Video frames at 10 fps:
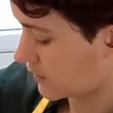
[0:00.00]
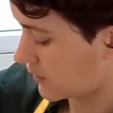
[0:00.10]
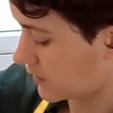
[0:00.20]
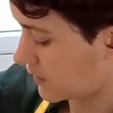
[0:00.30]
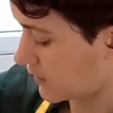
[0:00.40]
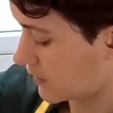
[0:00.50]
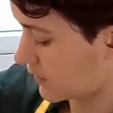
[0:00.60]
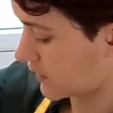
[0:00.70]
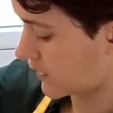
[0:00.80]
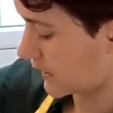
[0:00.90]
oil,
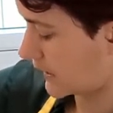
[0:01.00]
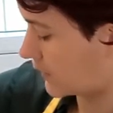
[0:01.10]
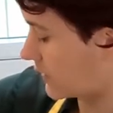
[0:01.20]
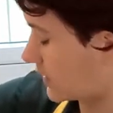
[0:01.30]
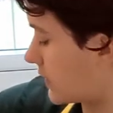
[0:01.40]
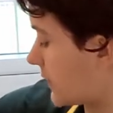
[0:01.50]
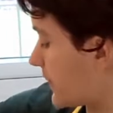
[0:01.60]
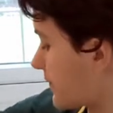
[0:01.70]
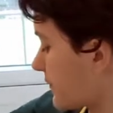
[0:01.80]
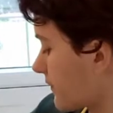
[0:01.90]
our
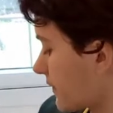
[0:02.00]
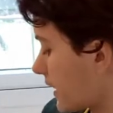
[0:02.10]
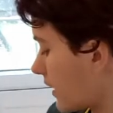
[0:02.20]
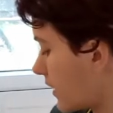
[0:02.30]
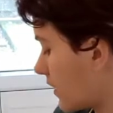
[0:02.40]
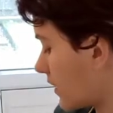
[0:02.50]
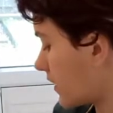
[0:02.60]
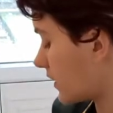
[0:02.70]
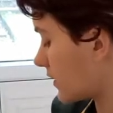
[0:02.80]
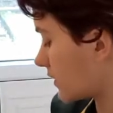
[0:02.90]

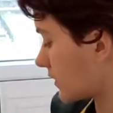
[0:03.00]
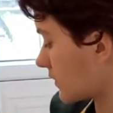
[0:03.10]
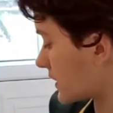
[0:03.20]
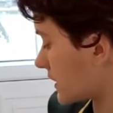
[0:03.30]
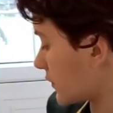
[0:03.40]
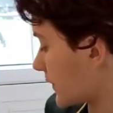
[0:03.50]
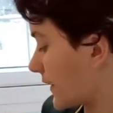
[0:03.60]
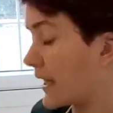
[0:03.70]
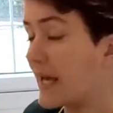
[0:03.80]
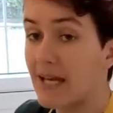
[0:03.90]
golden syrup,
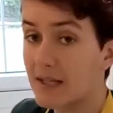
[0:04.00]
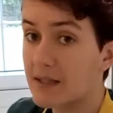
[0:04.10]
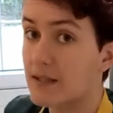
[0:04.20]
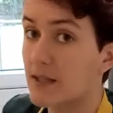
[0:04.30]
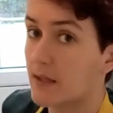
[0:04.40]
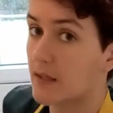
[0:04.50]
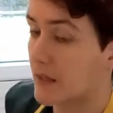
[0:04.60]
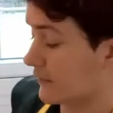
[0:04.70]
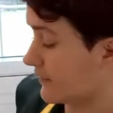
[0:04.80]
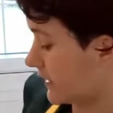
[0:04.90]
our eggs, and
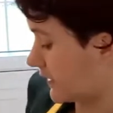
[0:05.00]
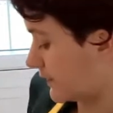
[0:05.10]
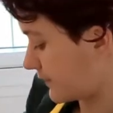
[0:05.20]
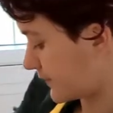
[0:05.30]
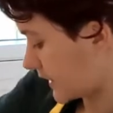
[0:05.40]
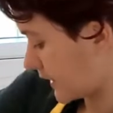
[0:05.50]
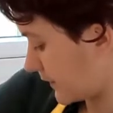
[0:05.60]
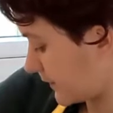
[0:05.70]
our vanilla. So,